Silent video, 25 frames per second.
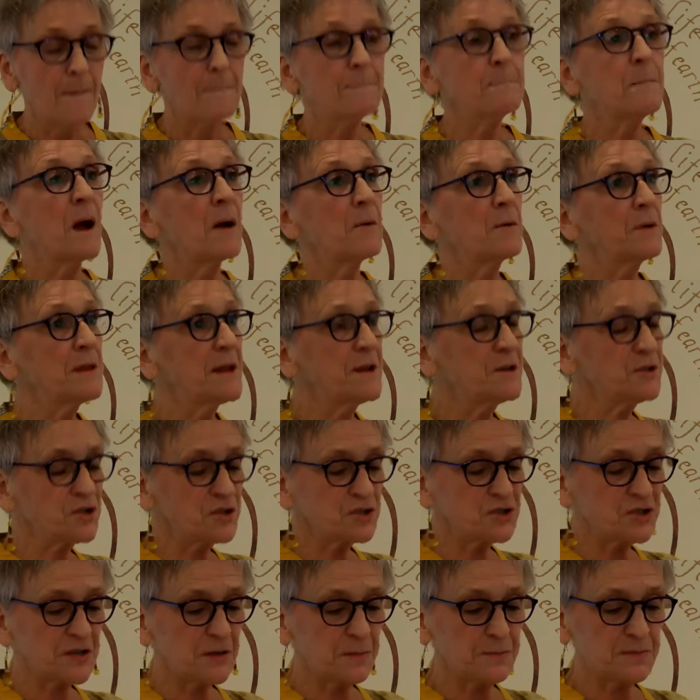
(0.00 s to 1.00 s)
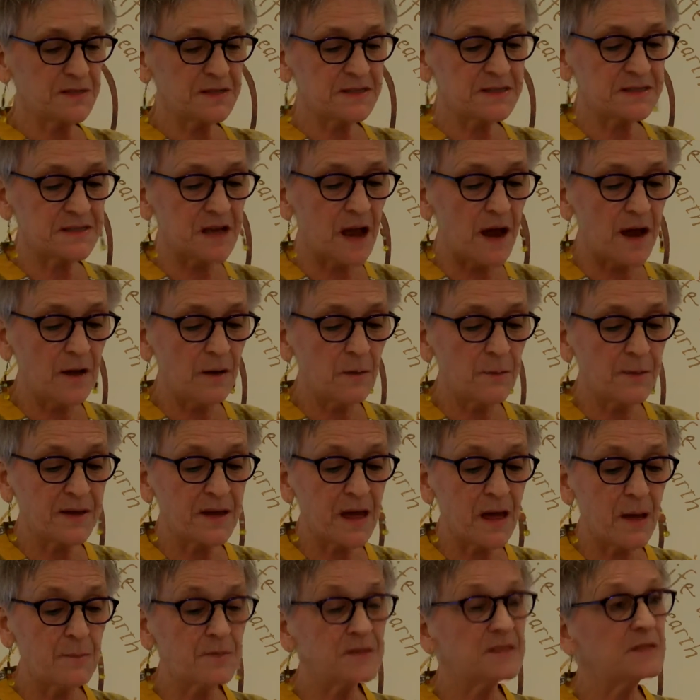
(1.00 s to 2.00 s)
My relationship to style
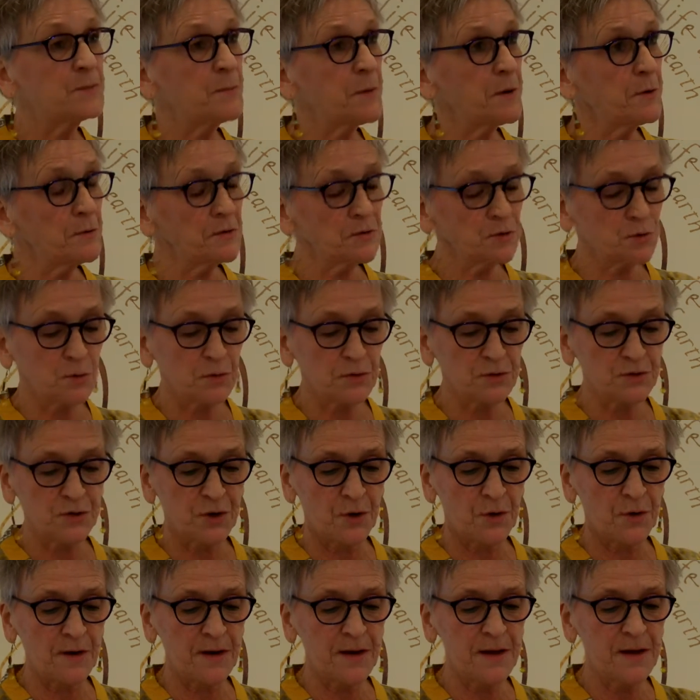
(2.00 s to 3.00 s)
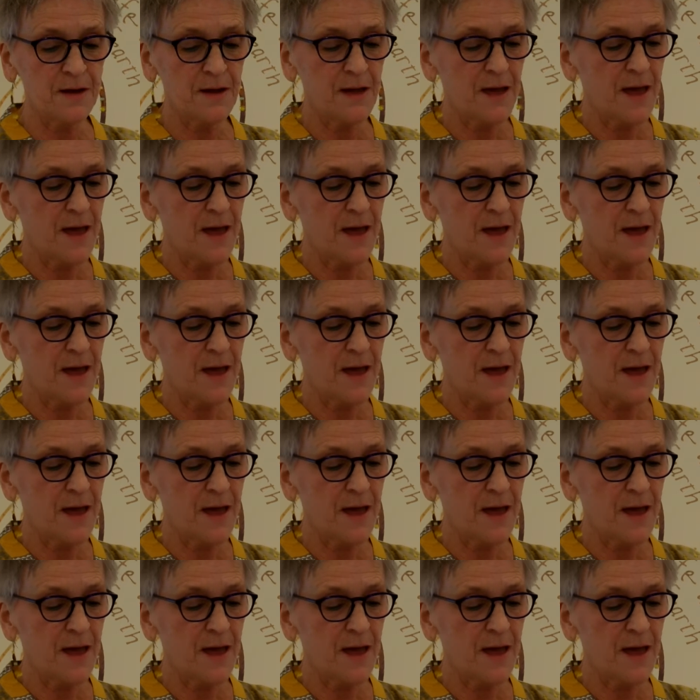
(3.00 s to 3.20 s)
became a spiritual journey